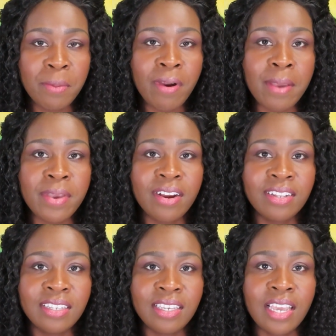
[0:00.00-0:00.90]

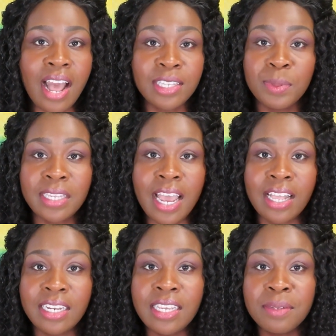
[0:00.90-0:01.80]
primarily
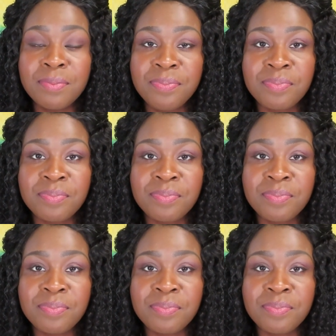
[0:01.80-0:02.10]
hospitality